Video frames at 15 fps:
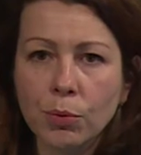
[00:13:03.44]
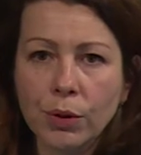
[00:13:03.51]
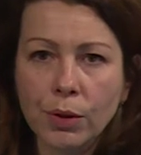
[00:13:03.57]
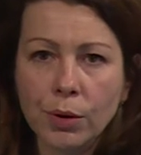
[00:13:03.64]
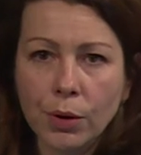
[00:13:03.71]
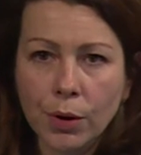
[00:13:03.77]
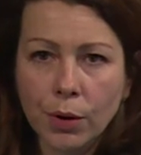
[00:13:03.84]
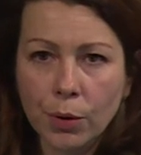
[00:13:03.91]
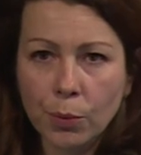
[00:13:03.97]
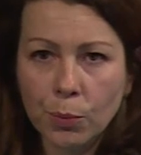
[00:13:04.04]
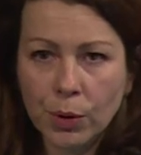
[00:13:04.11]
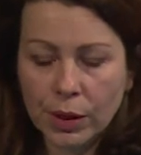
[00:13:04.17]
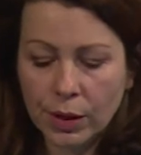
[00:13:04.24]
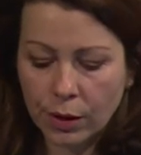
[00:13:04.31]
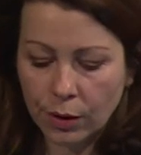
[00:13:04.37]
with
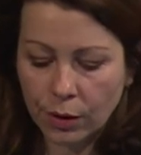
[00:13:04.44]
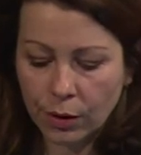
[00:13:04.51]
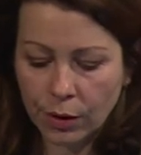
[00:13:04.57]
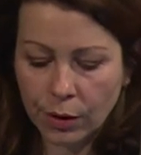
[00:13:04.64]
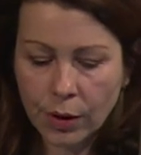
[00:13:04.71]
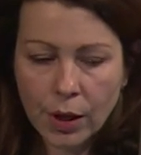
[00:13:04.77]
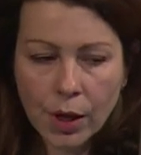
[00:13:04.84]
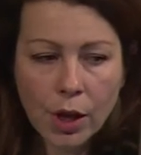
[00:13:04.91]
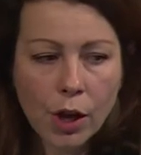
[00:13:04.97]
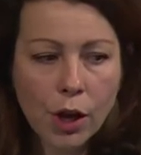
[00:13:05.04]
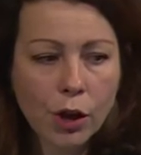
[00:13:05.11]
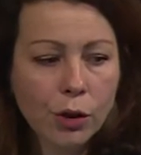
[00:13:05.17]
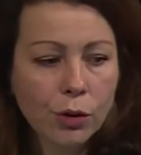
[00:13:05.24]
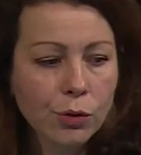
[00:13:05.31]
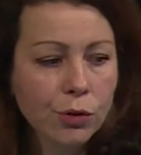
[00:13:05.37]

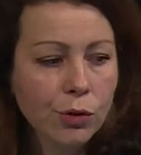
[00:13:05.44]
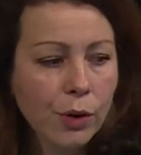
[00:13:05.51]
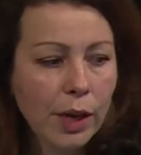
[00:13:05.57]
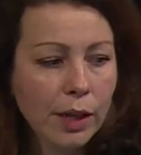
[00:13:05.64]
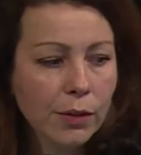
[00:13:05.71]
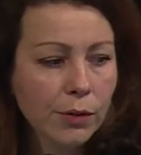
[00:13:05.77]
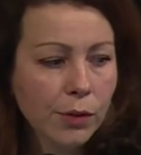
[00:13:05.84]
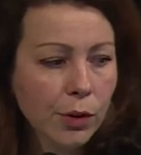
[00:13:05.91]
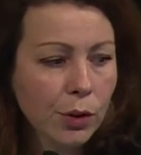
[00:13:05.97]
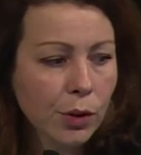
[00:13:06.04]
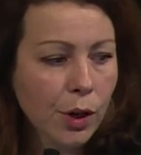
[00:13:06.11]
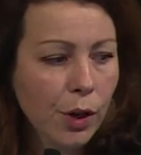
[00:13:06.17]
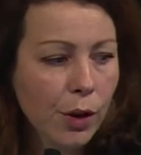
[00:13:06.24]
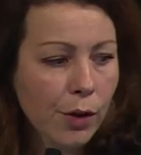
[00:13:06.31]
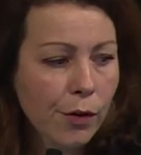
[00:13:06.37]
a contract
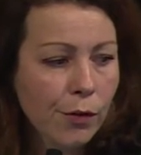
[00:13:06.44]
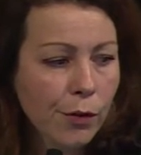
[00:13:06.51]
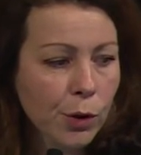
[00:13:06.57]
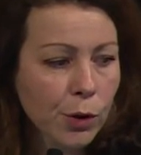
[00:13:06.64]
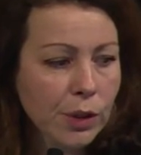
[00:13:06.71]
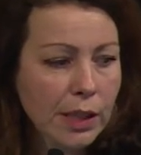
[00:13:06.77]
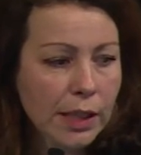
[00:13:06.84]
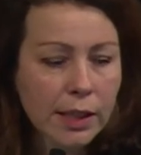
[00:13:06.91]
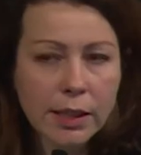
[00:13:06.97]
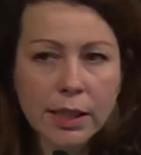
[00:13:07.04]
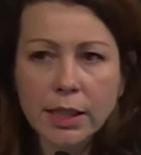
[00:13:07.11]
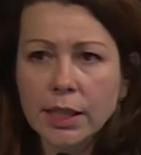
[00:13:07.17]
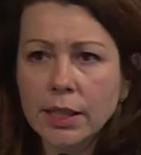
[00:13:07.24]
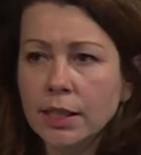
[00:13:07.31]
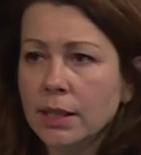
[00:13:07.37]
for 10
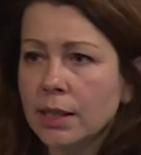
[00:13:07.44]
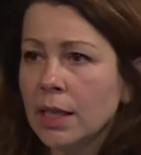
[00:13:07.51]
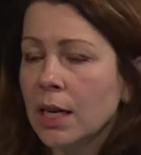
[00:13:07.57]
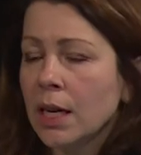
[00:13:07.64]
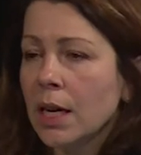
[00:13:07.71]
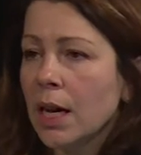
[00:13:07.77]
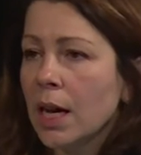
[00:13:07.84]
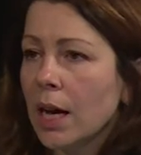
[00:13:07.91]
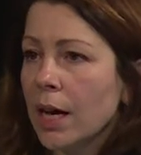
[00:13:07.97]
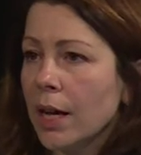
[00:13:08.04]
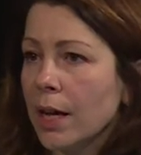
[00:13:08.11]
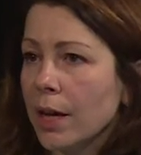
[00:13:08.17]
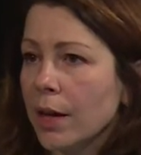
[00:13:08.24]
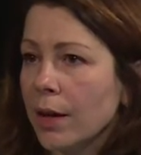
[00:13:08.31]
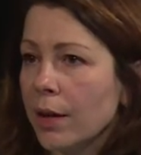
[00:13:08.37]
years.
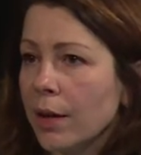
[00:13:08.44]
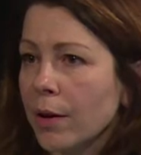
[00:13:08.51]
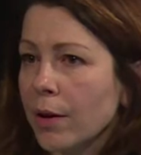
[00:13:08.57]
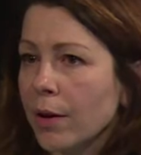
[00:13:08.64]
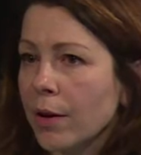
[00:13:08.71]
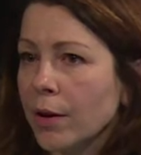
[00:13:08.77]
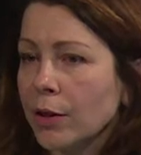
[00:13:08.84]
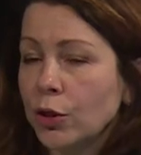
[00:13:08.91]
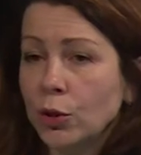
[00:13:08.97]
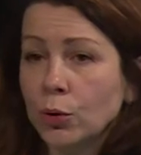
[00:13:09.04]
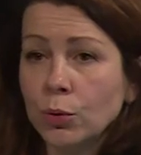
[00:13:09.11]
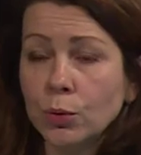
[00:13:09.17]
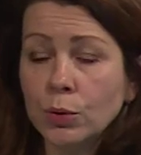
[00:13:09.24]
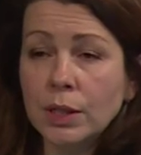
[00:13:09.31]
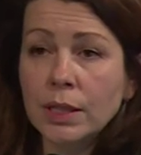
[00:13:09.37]

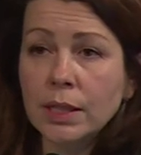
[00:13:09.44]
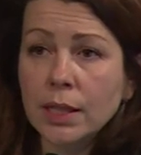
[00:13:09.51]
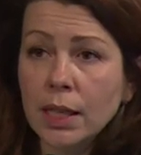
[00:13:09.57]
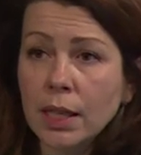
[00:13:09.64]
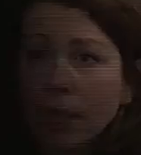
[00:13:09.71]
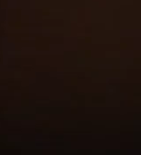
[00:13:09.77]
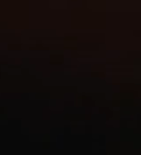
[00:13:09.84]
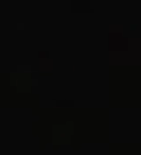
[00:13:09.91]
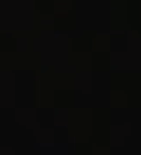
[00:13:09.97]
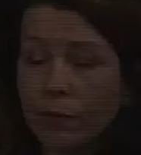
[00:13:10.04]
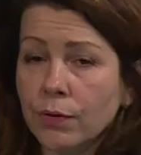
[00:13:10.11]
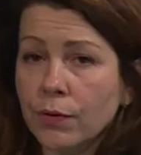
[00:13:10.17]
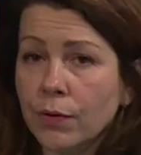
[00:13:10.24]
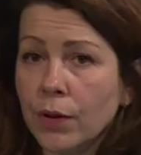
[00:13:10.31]
You decide of